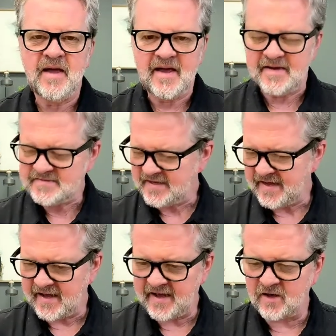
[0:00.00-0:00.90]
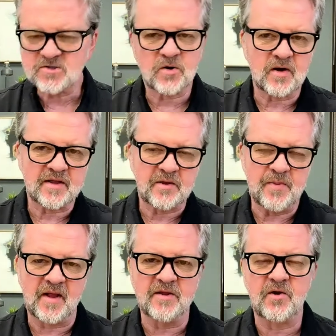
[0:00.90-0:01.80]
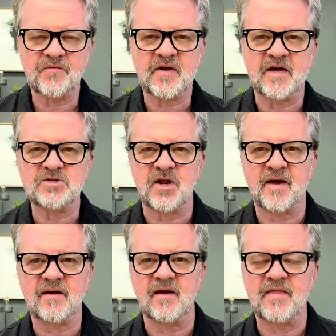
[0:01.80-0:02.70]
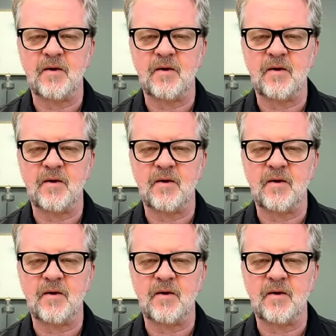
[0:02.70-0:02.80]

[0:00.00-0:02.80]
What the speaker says: and also click the bell notification icon.